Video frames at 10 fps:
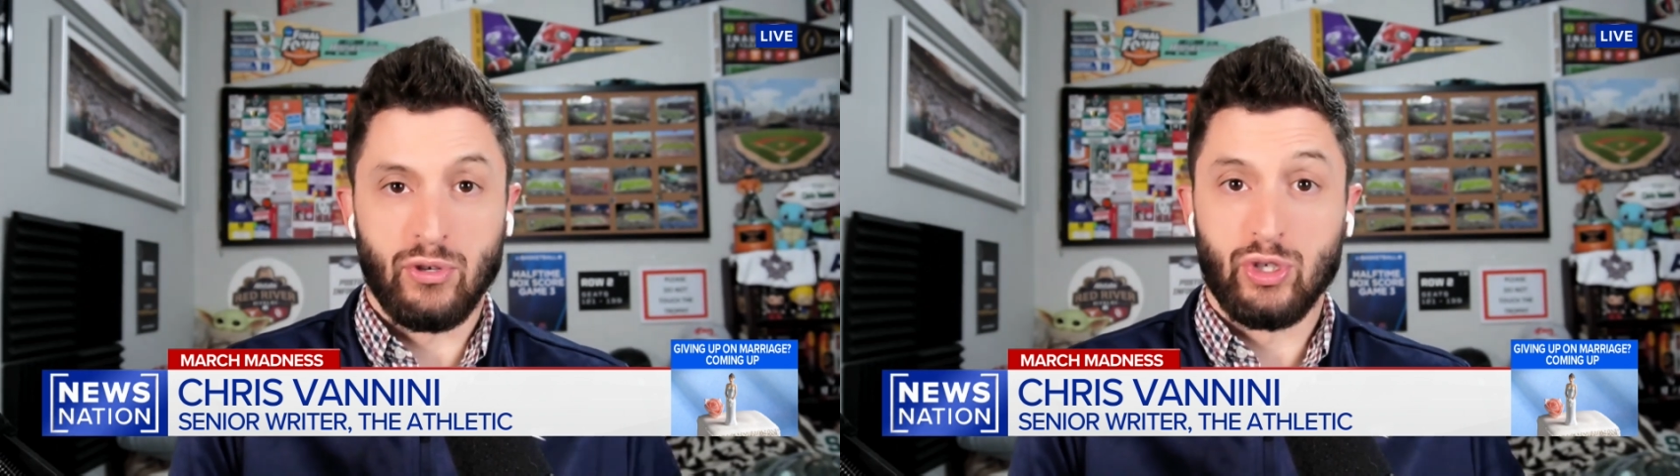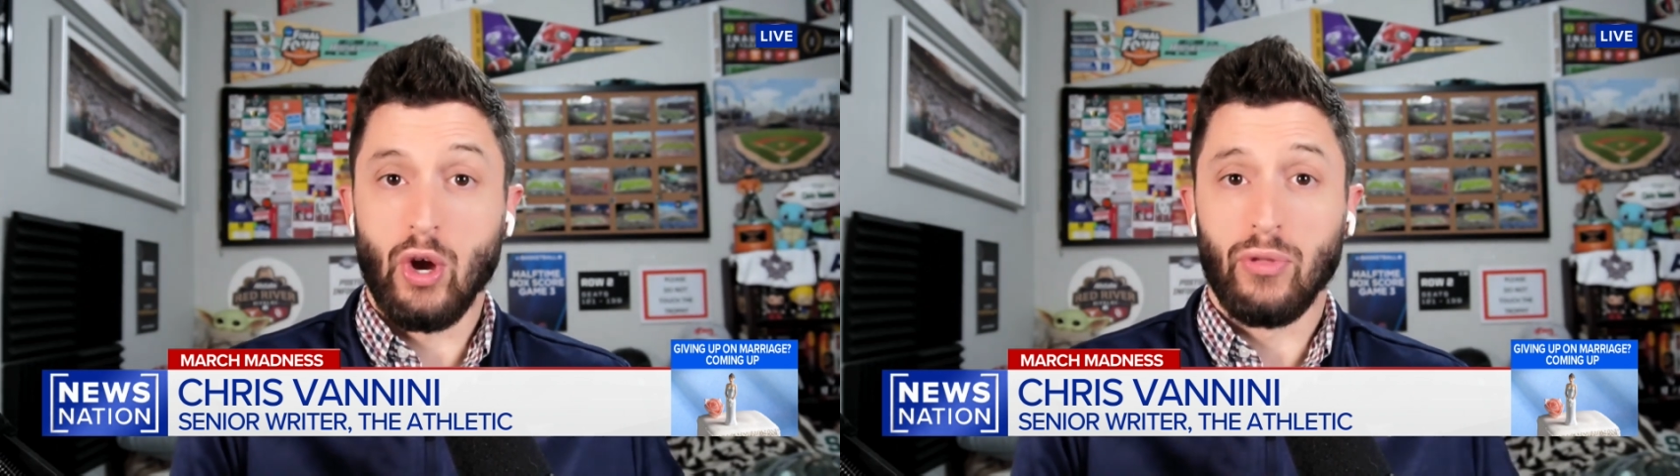
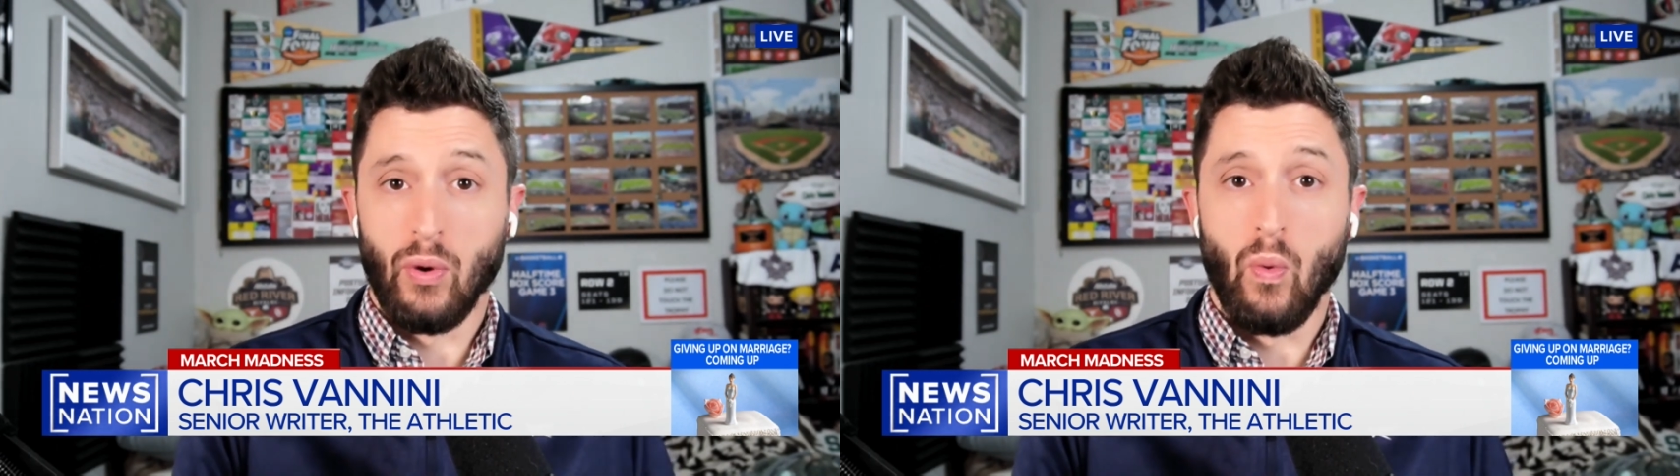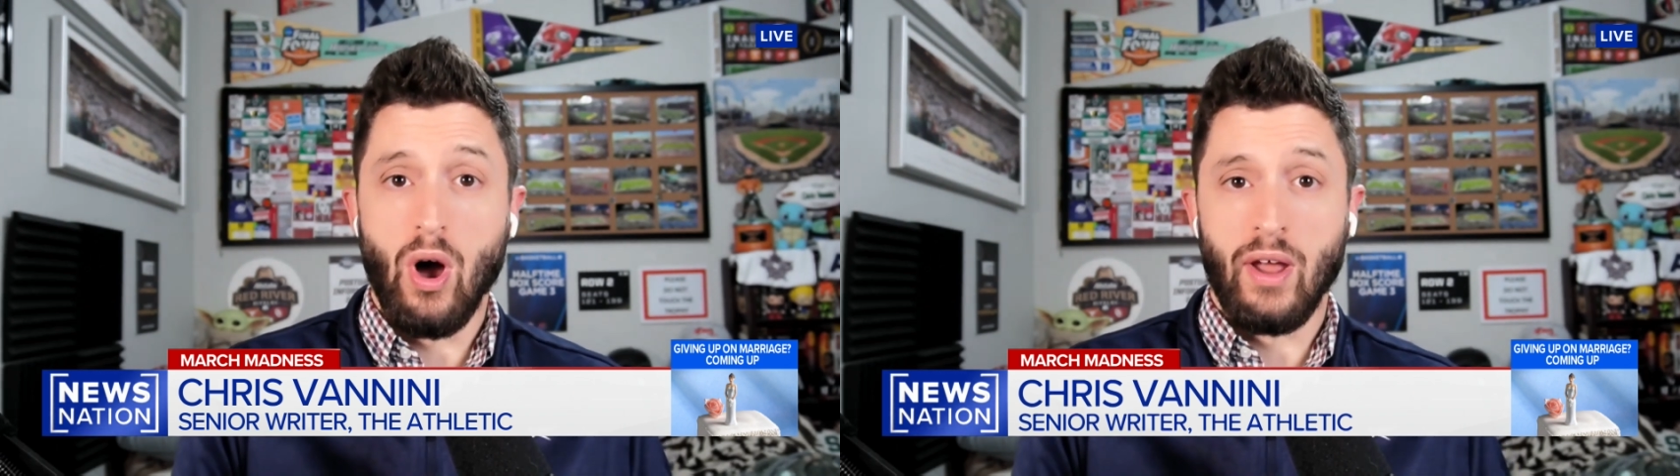You showed
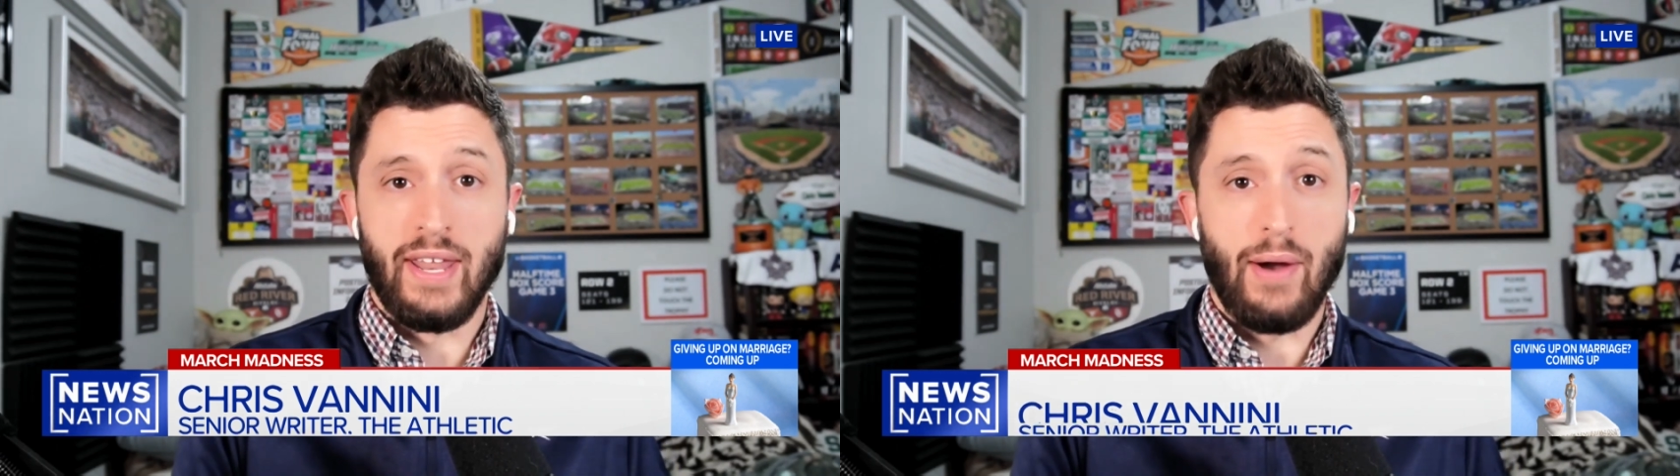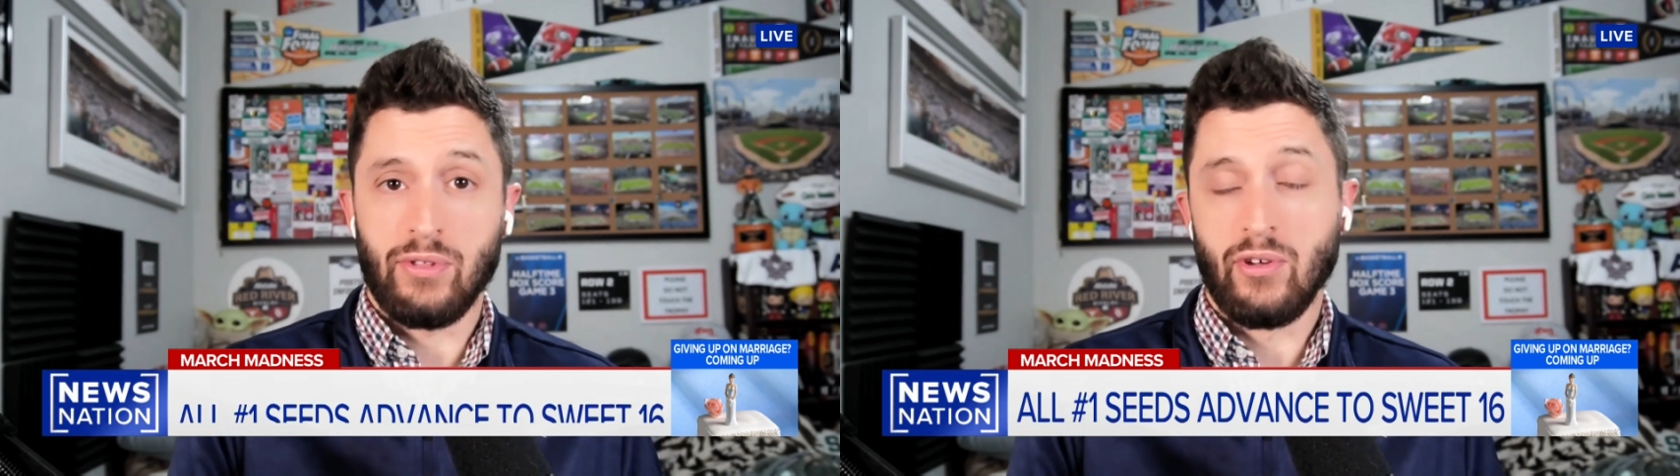the one.
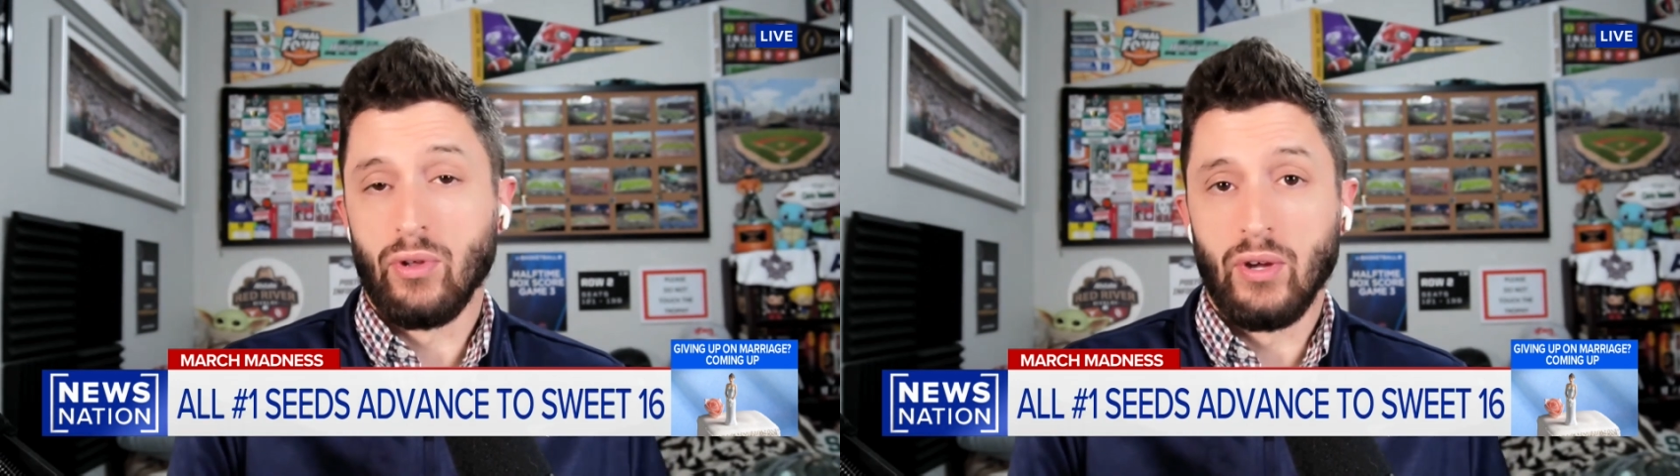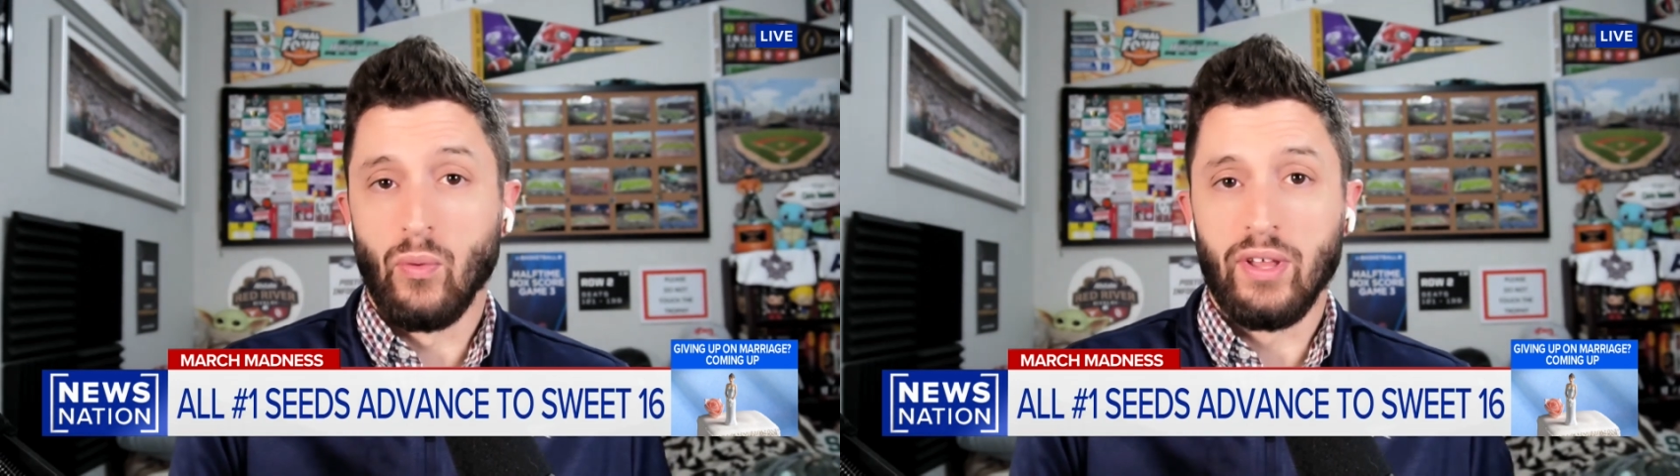That was the
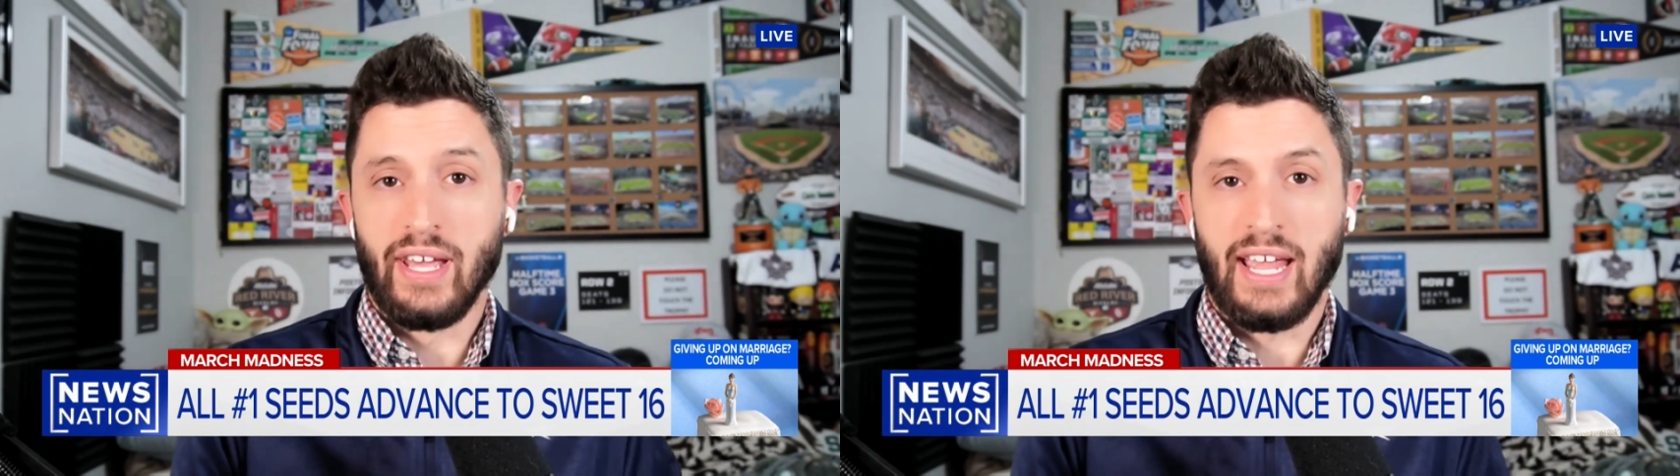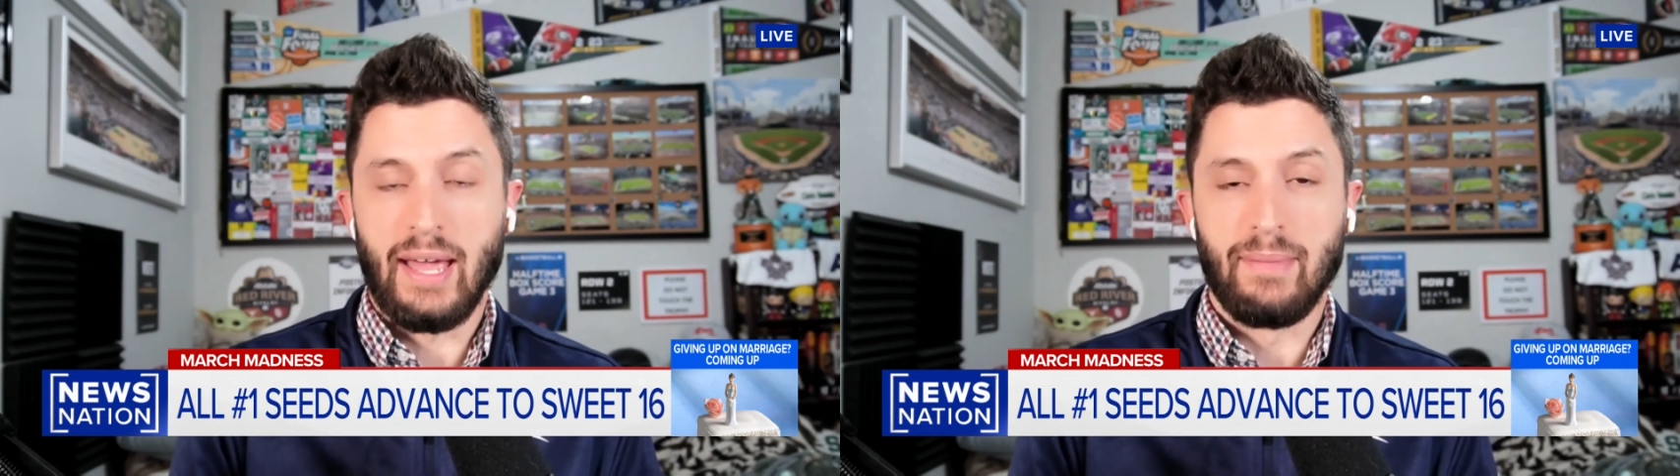only one
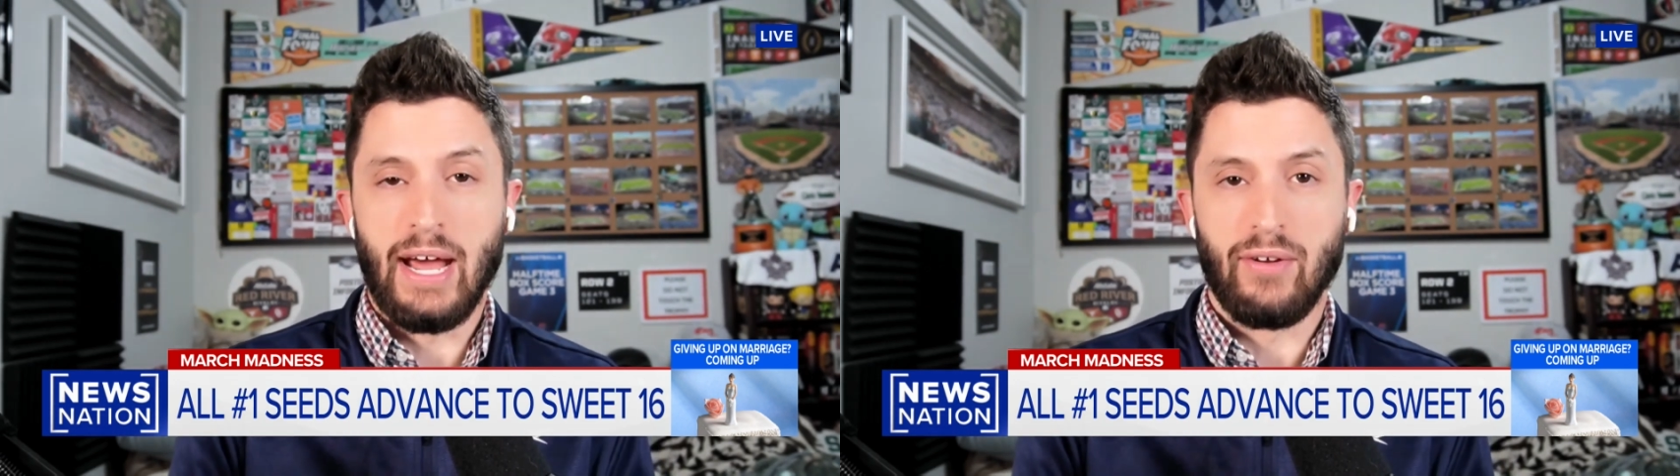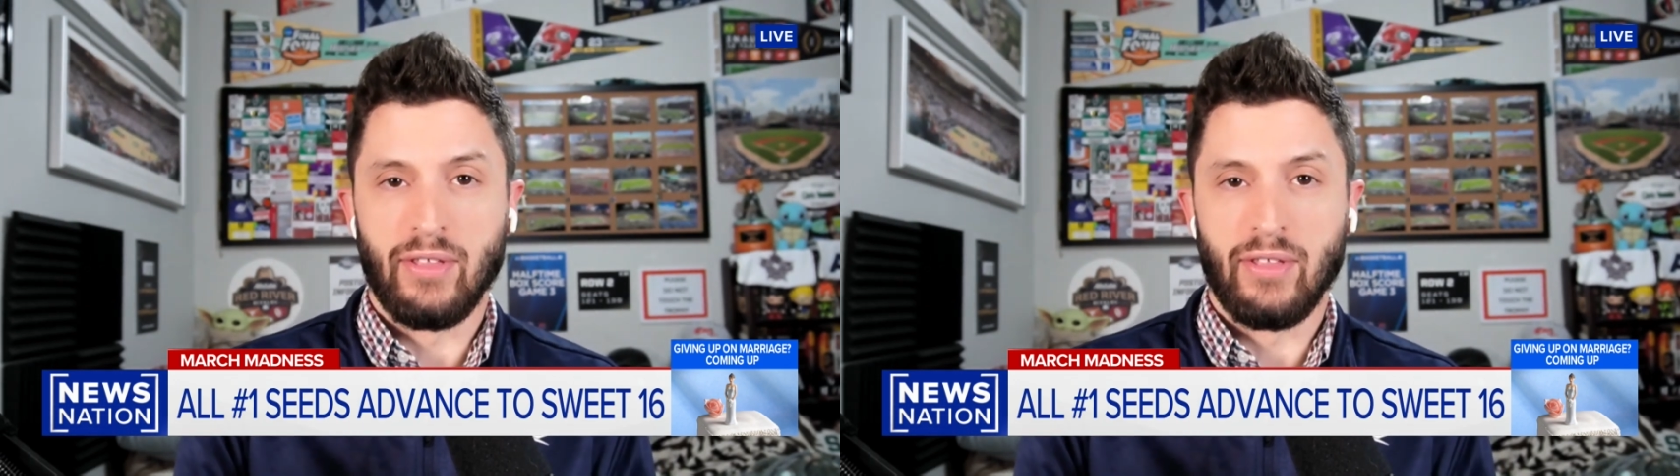that came down